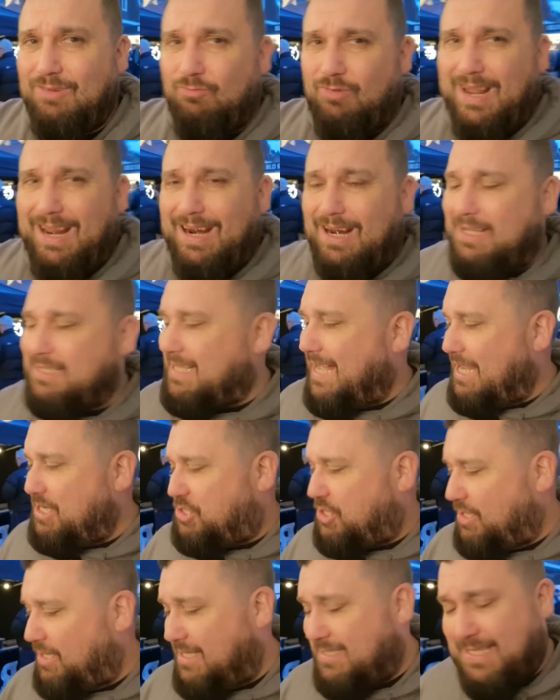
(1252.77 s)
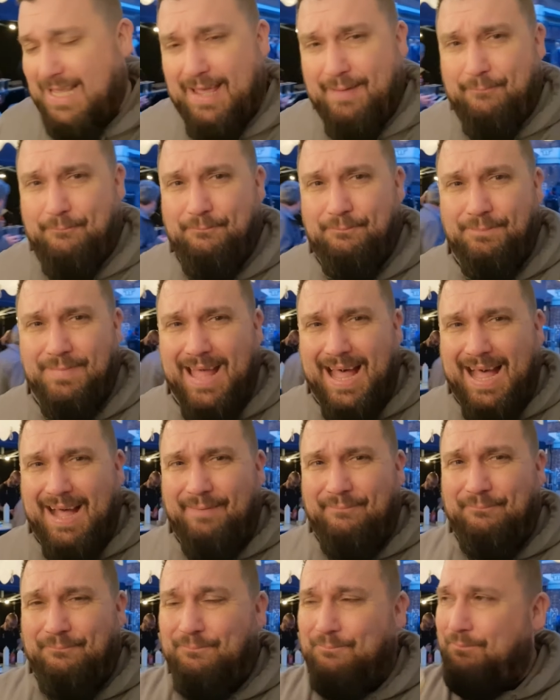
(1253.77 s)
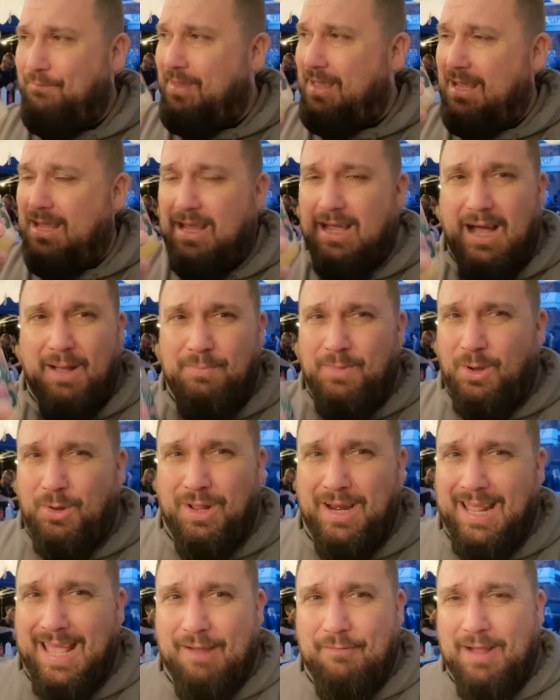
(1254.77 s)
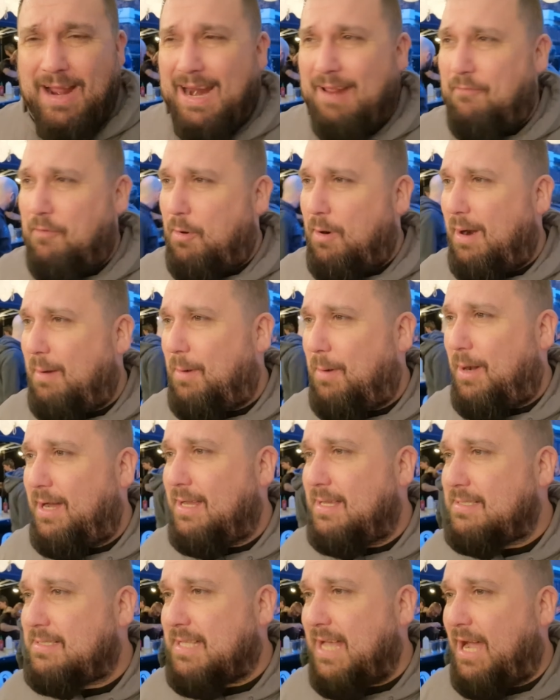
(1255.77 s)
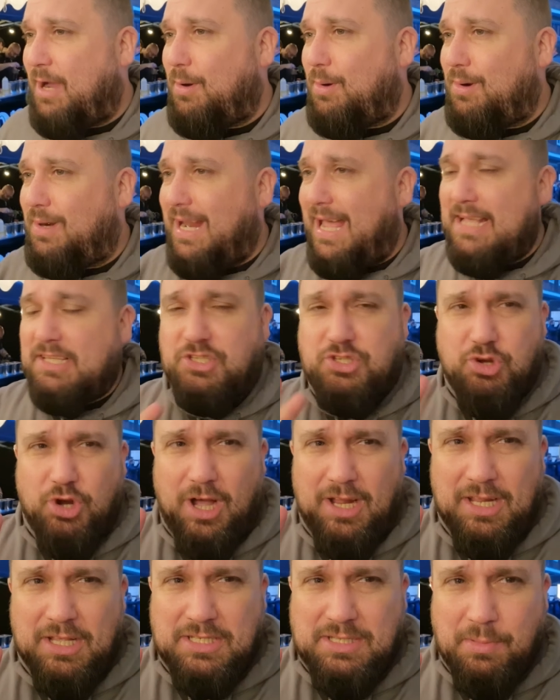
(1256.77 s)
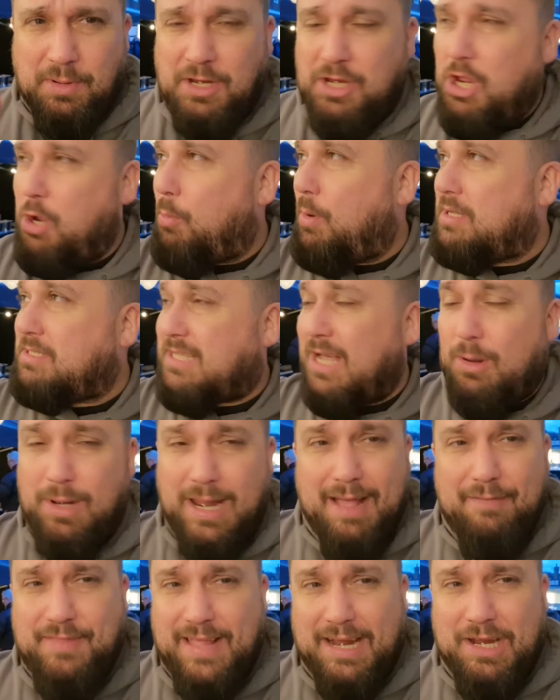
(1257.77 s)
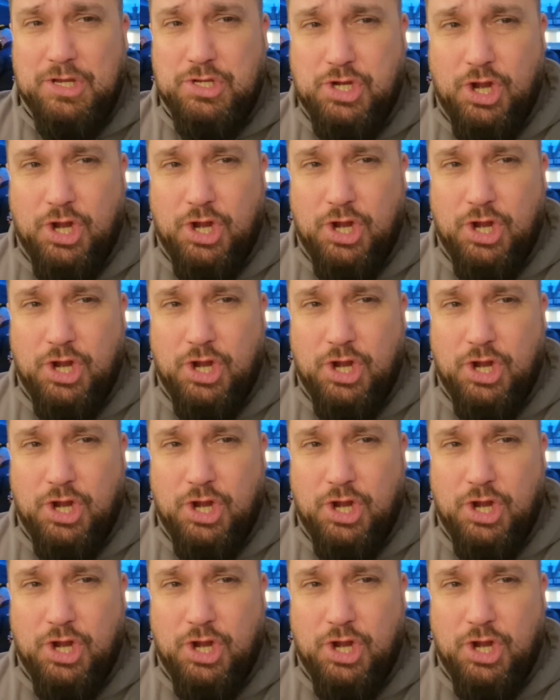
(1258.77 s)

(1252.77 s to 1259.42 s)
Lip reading: Realisation, that's it, that I'm not going to get around everywhere, am I? So let's try and do something new. So Left-Handed Giant.